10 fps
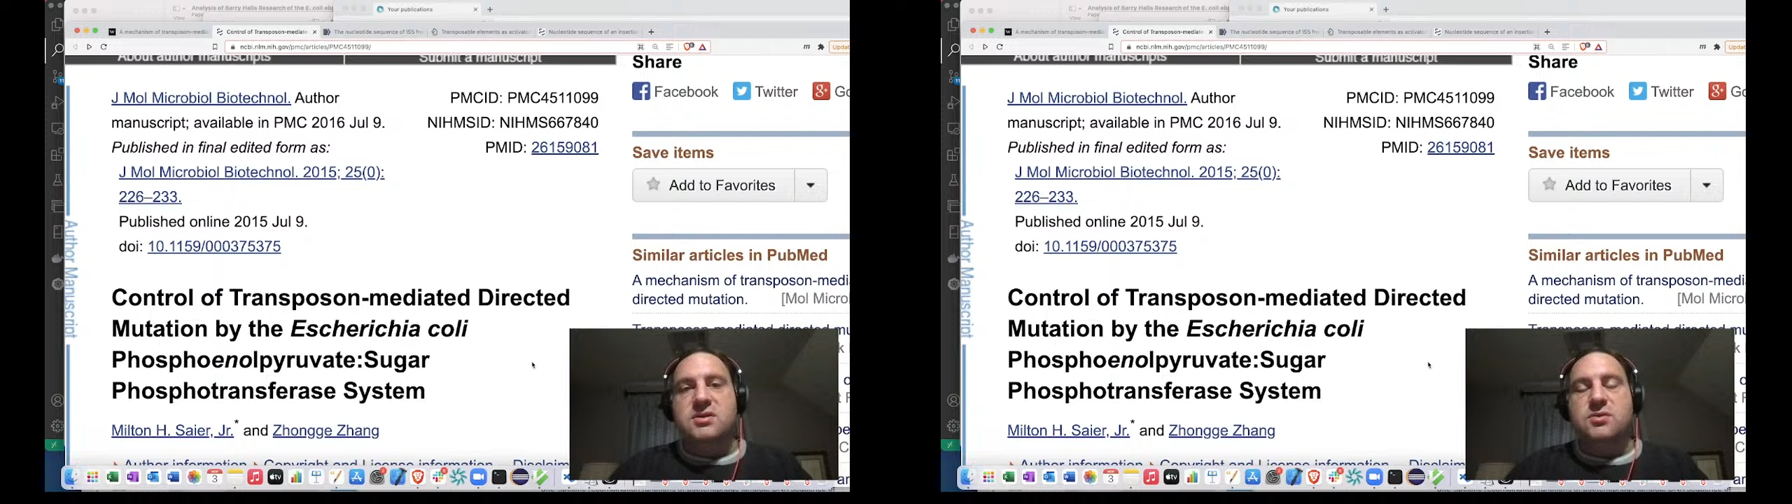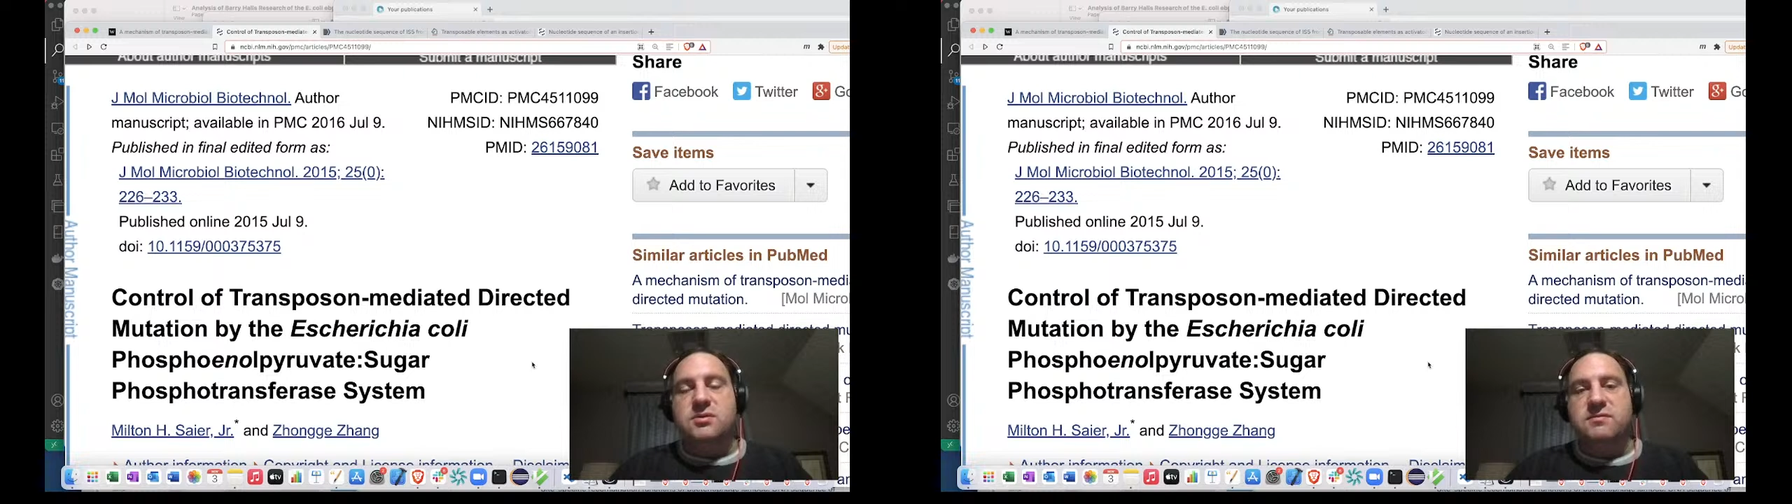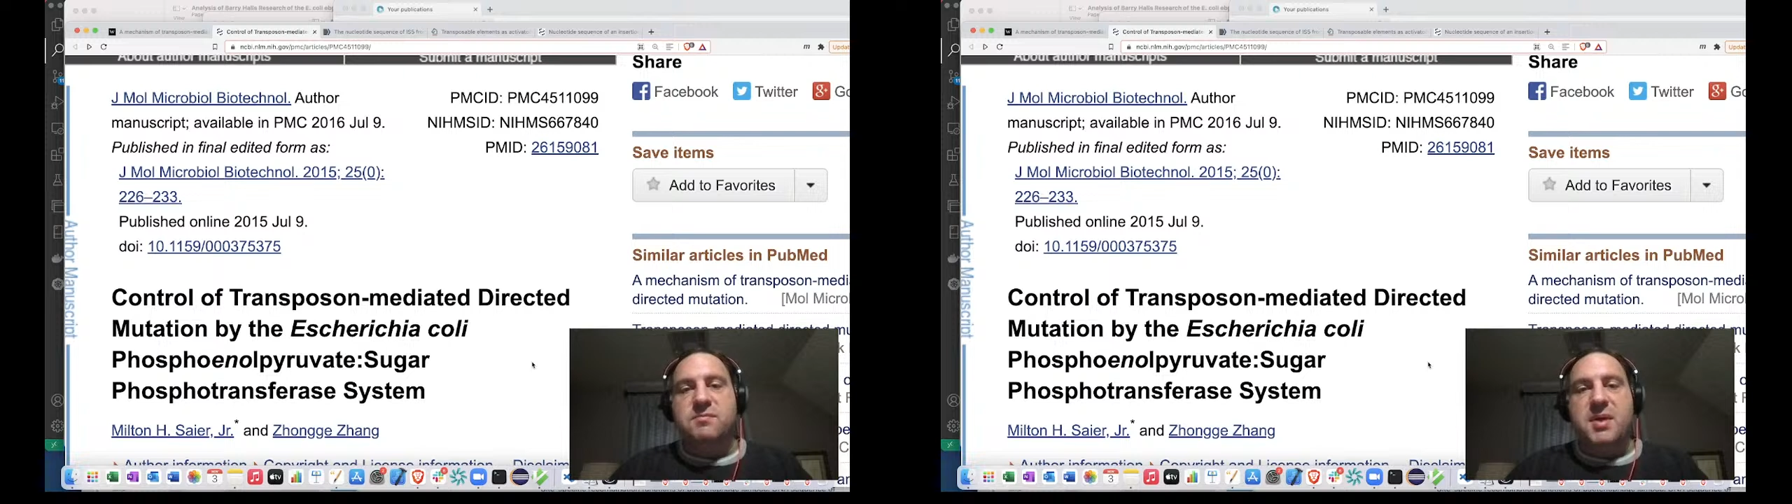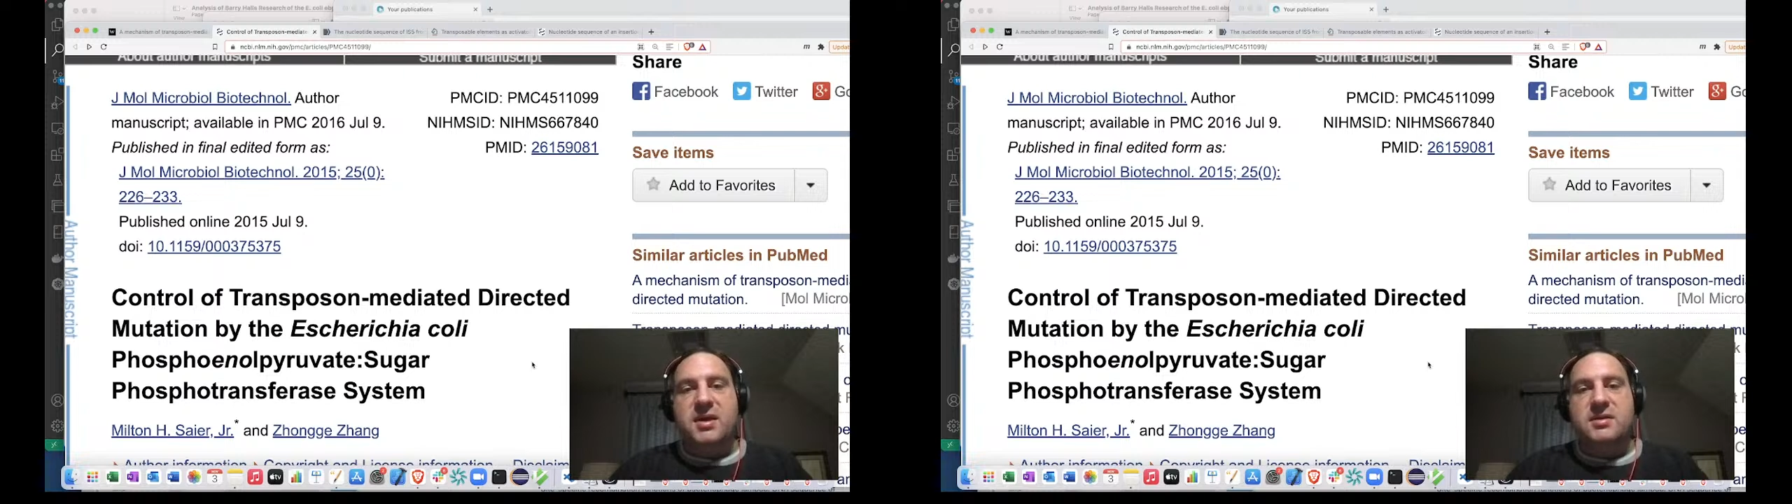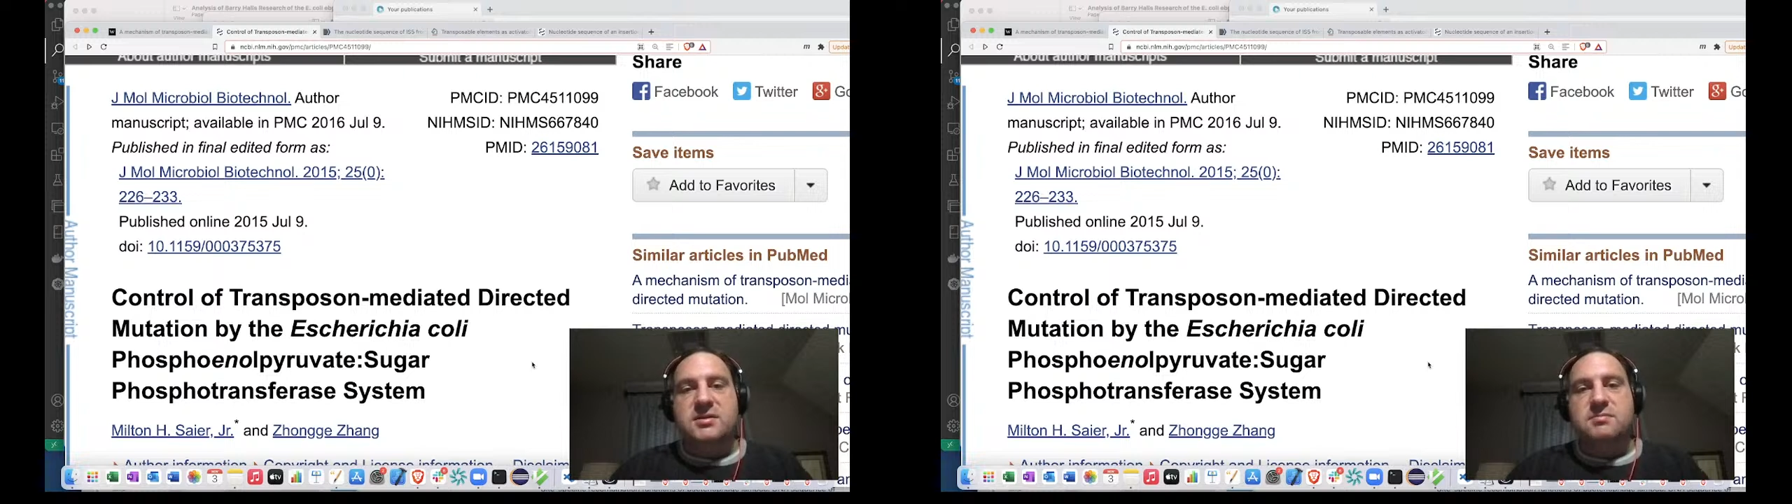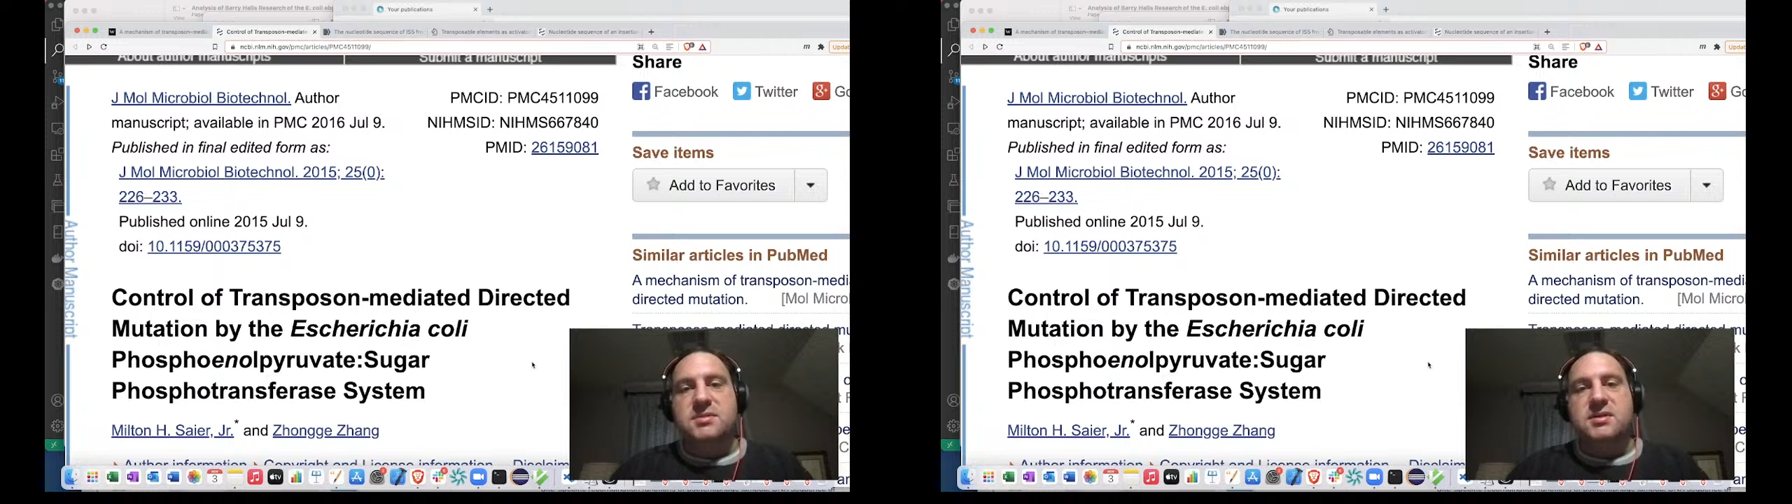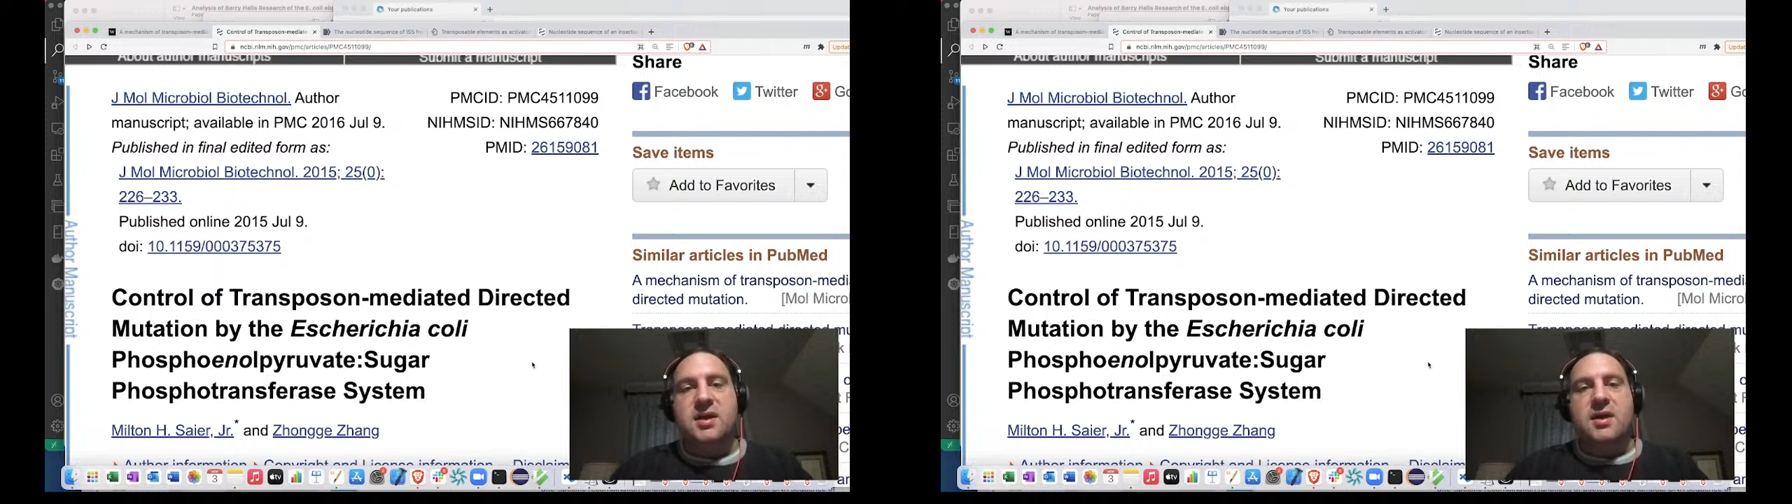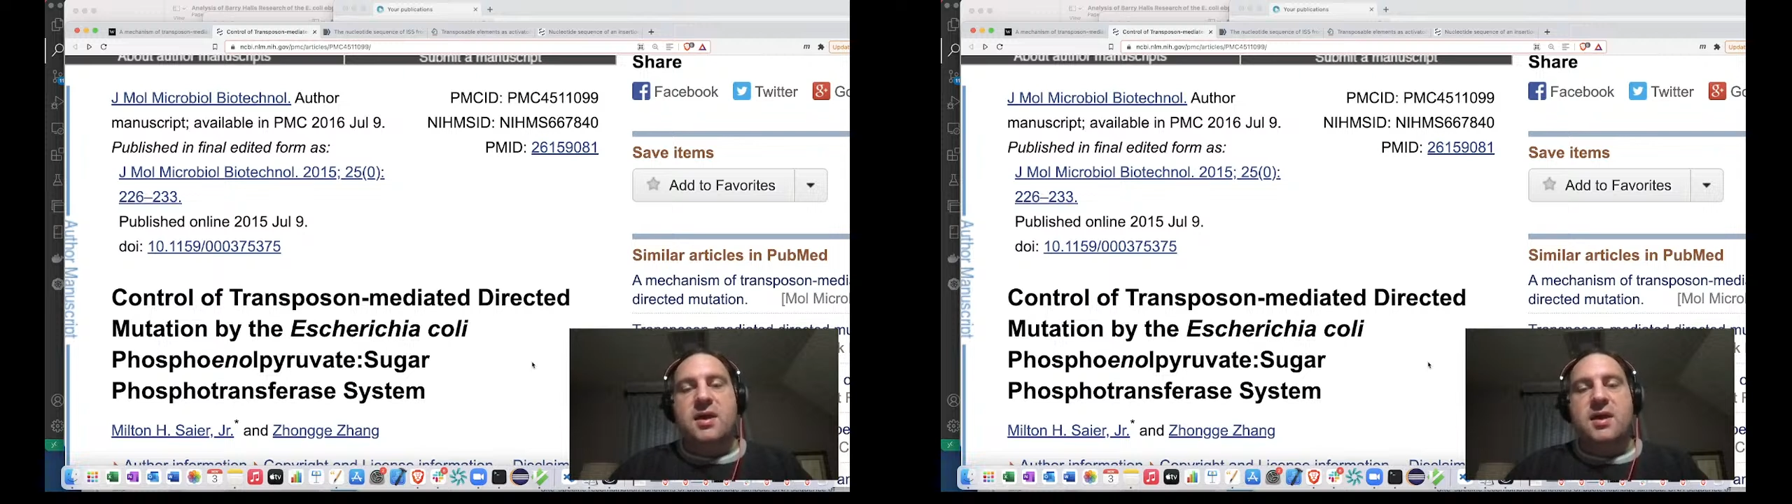sorts of mechanisms,